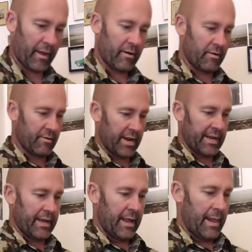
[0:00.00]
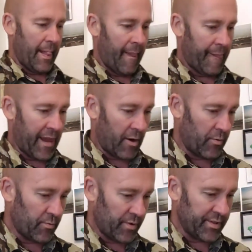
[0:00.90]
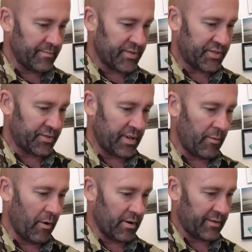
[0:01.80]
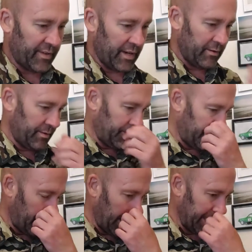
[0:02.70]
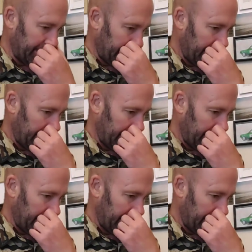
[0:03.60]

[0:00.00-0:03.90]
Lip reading: Alright. Now, rhythm study 1, if you look through it,